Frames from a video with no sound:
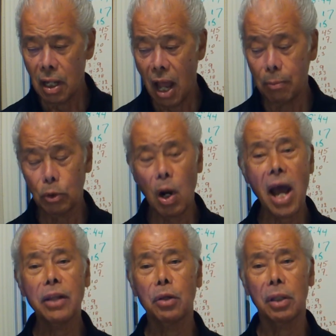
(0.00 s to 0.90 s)
I'm
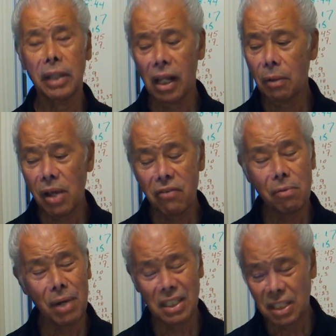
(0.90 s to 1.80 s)
trying to tell even
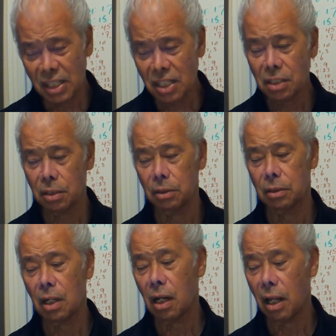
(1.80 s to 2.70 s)
my
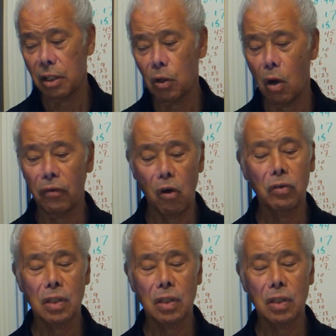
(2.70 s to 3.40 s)
sister, and I, you know, of course,